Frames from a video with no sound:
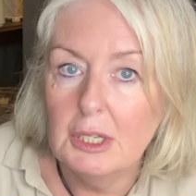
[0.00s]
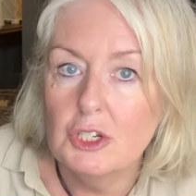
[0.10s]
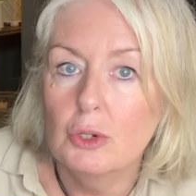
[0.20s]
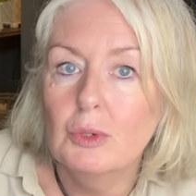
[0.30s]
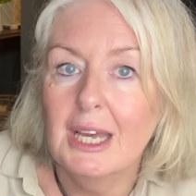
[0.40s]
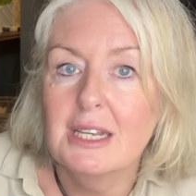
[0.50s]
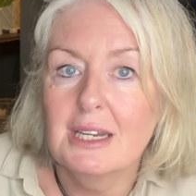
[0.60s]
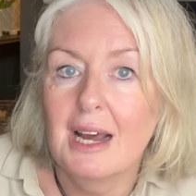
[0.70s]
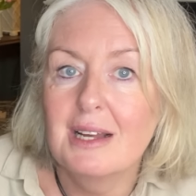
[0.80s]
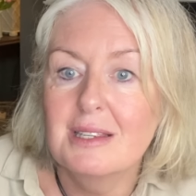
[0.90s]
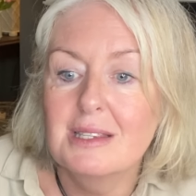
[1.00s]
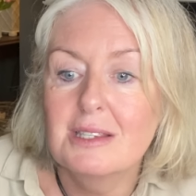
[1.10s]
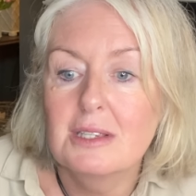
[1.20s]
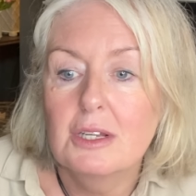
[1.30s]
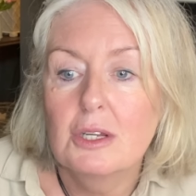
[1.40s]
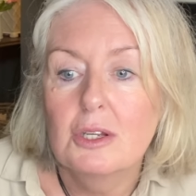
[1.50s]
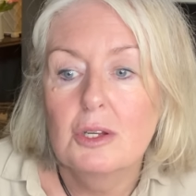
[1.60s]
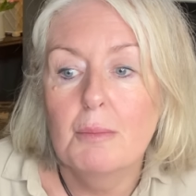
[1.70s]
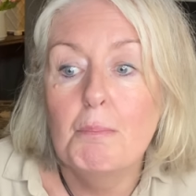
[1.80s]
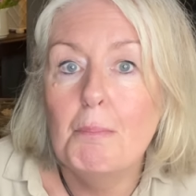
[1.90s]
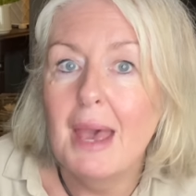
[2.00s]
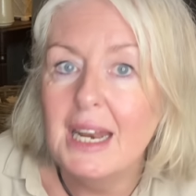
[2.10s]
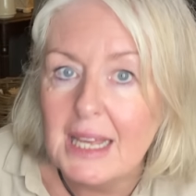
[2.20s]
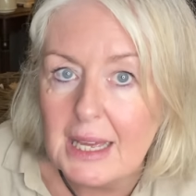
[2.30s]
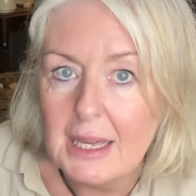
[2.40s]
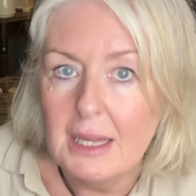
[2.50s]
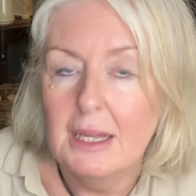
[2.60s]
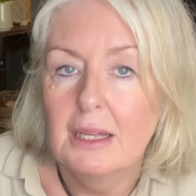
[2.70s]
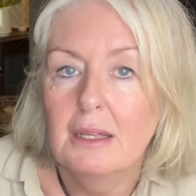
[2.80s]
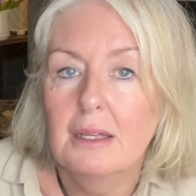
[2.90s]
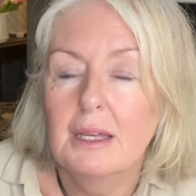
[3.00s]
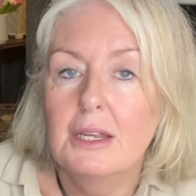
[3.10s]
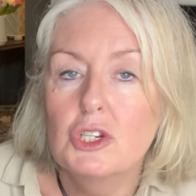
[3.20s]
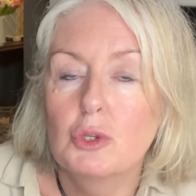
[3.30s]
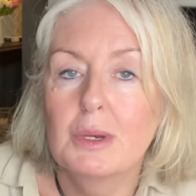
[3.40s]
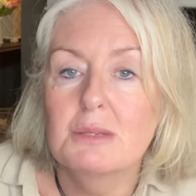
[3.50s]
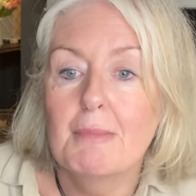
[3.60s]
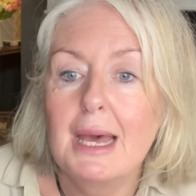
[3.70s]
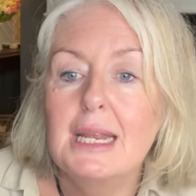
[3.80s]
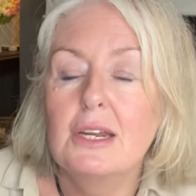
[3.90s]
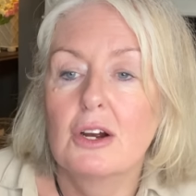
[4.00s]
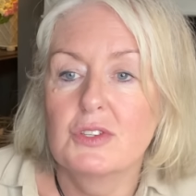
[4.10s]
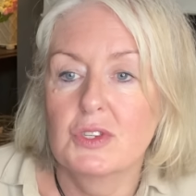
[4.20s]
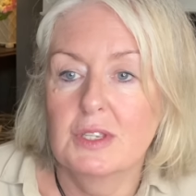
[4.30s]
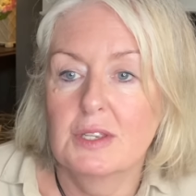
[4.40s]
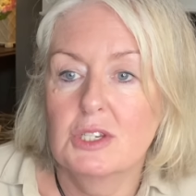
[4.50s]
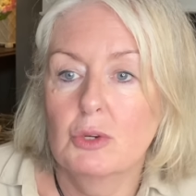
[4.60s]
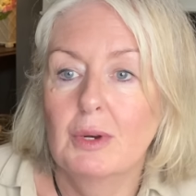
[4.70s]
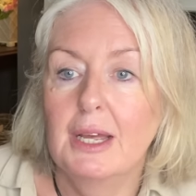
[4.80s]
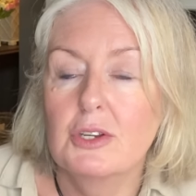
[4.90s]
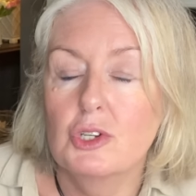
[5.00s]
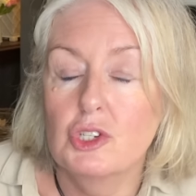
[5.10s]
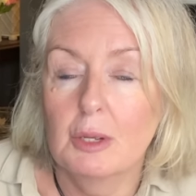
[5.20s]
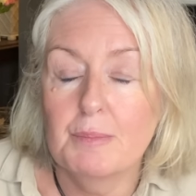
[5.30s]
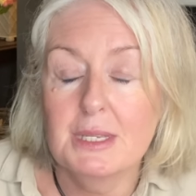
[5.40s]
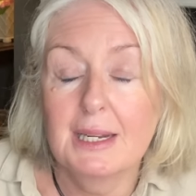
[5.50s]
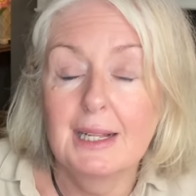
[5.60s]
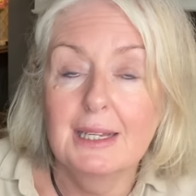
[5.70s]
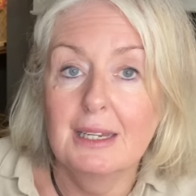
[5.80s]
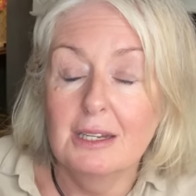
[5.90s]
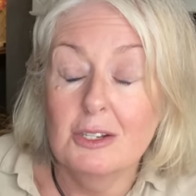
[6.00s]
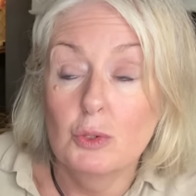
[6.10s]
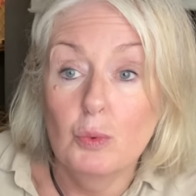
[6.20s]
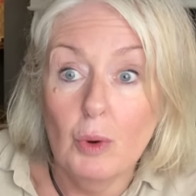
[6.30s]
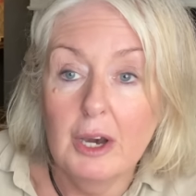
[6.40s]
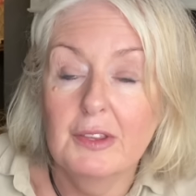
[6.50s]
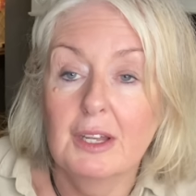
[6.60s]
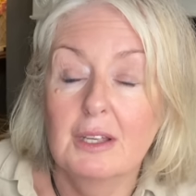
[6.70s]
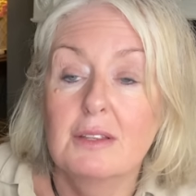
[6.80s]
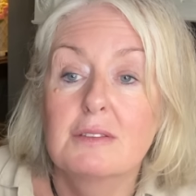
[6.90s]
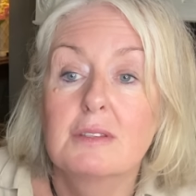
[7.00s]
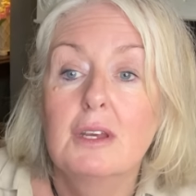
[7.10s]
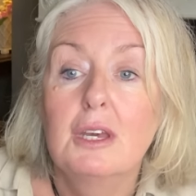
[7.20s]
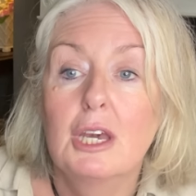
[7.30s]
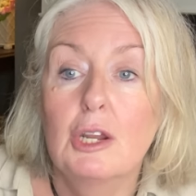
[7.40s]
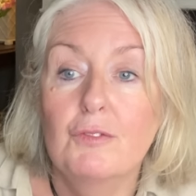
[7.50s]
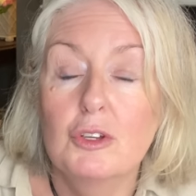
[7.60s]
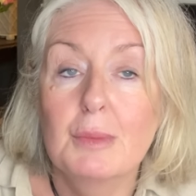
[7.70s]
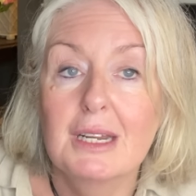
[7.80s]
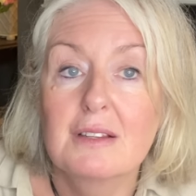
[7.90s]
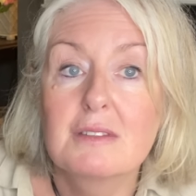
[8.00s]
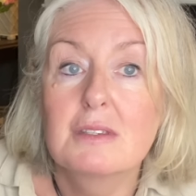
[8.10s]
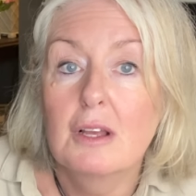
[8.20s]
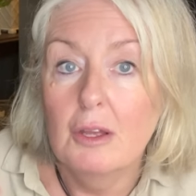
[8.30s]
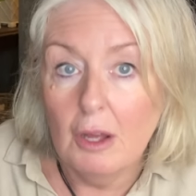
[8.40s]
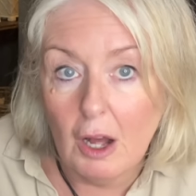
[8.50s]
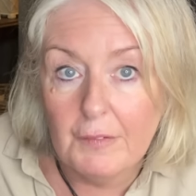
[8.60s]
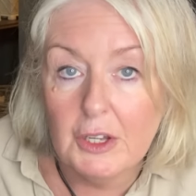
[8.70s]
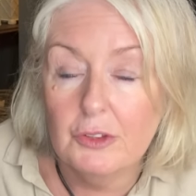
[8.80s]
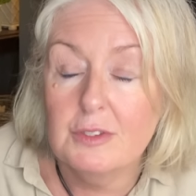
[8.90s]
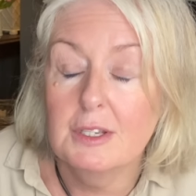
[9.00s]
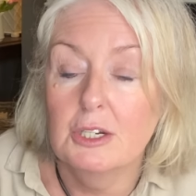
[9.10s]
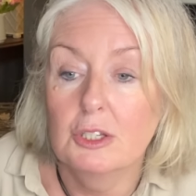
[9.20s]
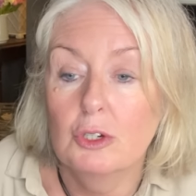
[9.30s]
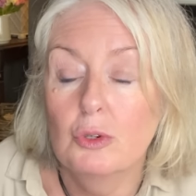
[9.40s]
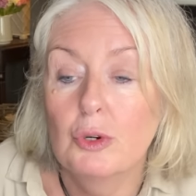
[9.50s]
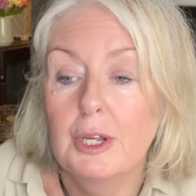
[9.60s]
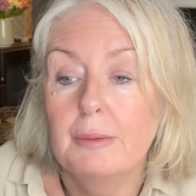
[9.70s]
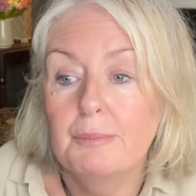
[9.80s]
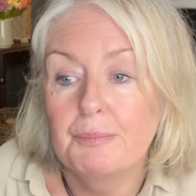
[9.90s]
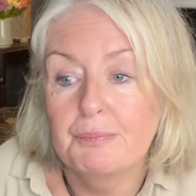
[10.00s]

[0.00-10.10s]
they don't get as many into as many narcissistic relationships, and I'll get into why that is in a few minutes on the other side of the coin,